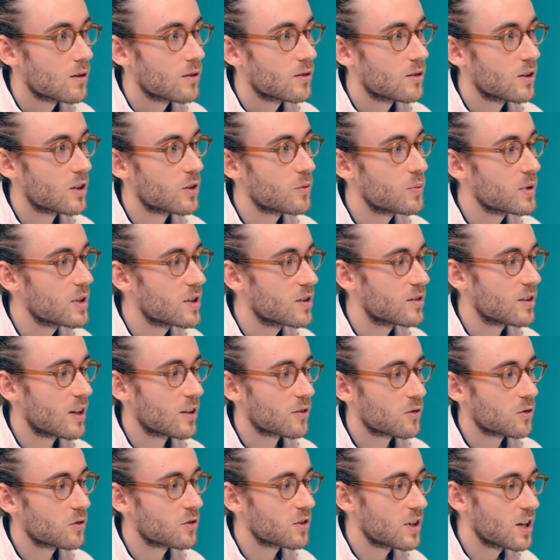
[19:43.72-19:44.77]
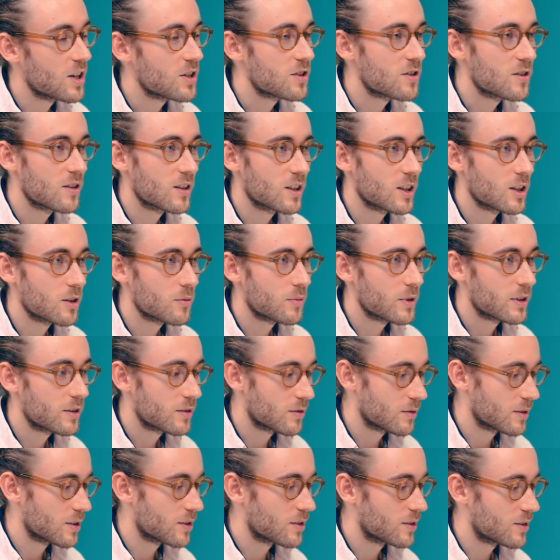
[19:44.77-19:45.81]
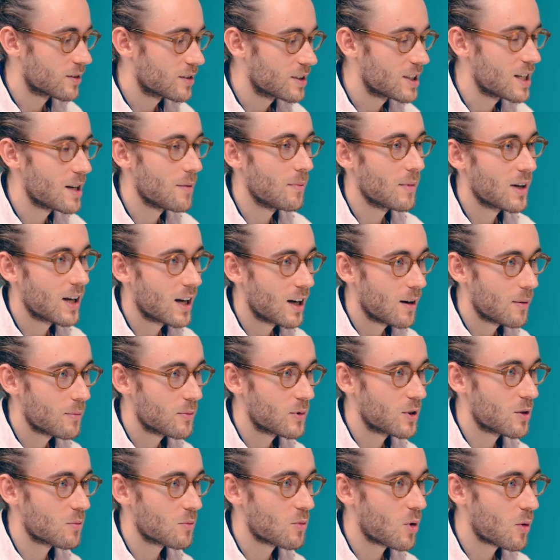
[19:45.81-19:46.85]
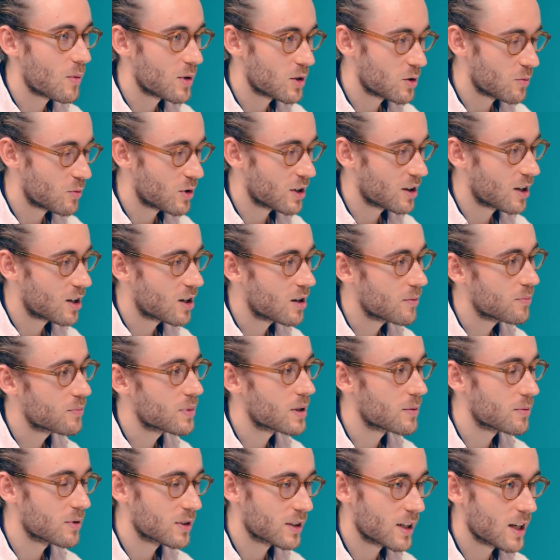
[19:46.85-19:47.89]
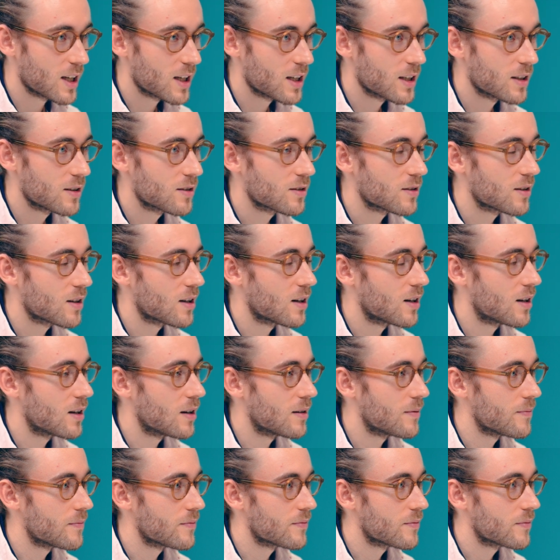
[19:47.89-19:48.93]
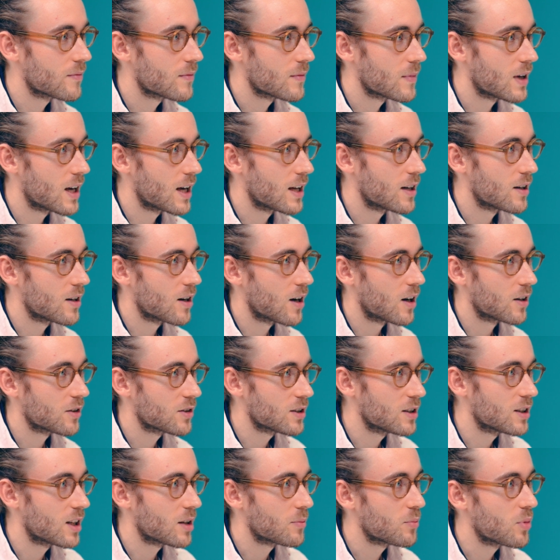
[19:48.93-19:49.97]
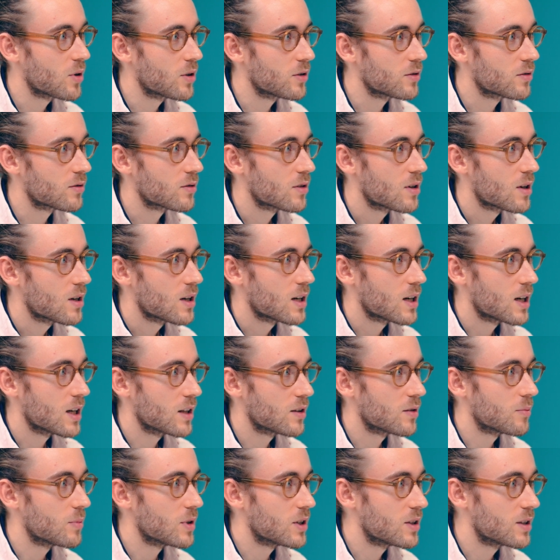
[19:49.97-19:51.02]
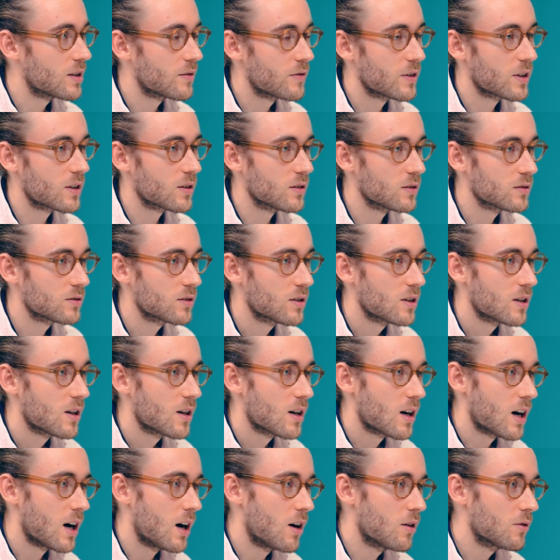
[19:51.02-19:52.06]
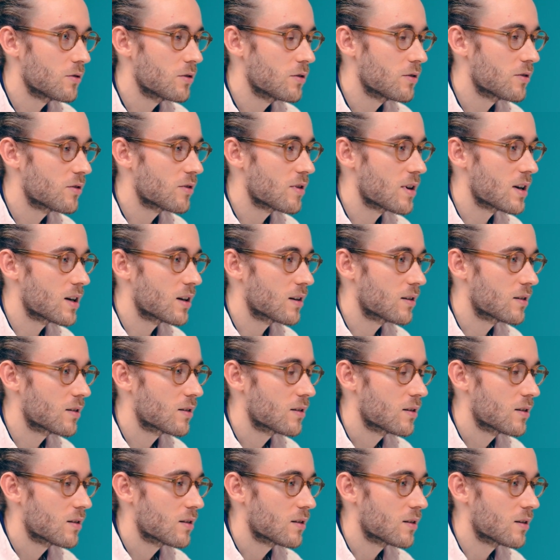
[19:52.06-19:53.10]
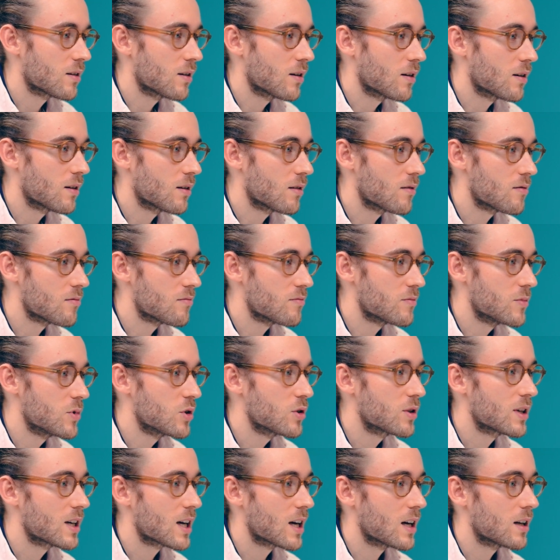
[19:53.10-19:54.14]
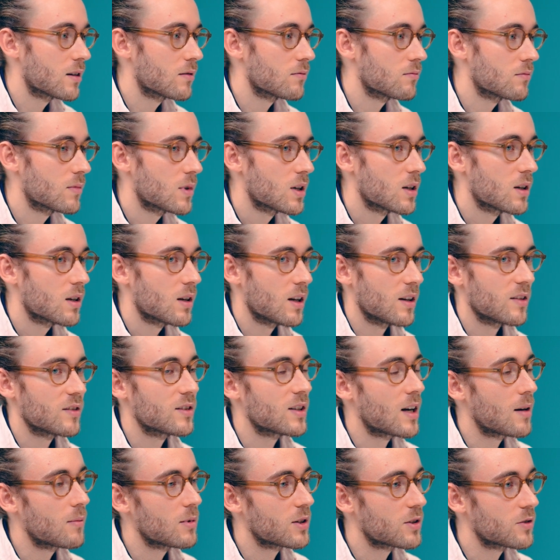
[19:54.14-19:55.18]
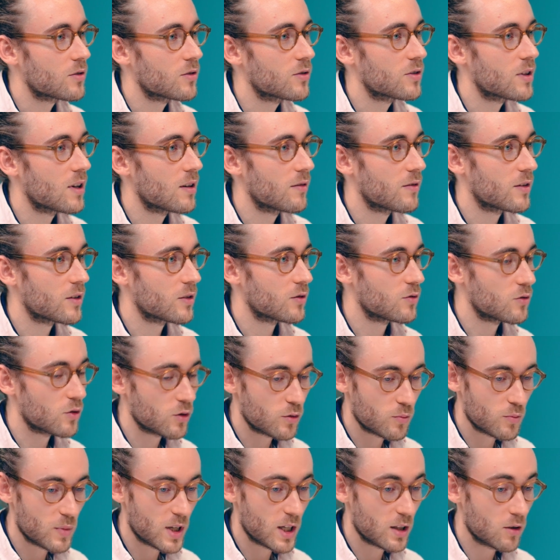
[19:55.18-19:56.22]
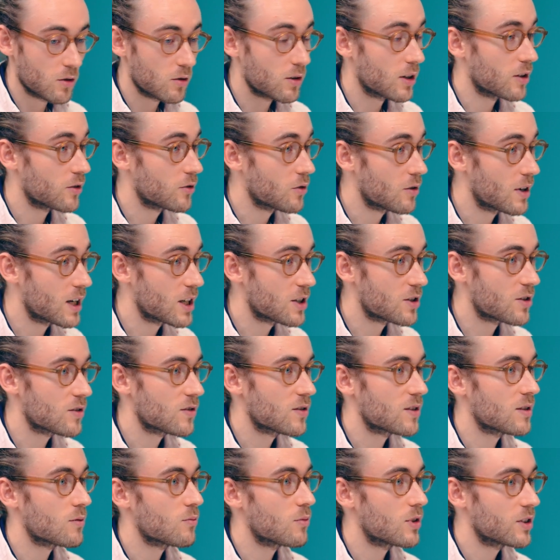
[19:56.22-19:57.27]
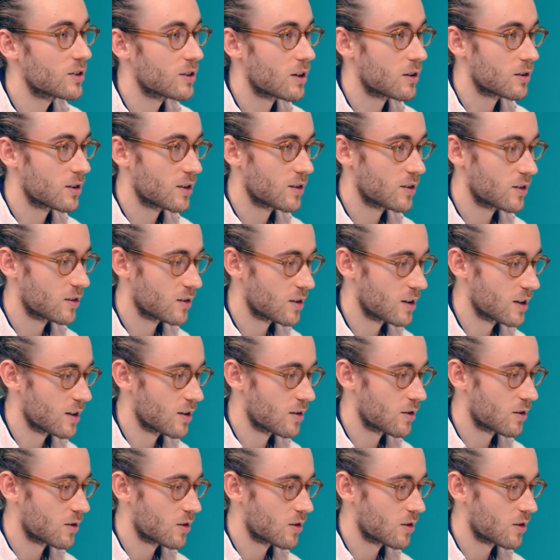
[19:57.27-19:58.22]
There's been this association a little bit with TeamLab. The moment you bring that up, people get it. And until that point, it's a bit difficult. How do you think you can establish yourself as just being known as your agency without necessarily the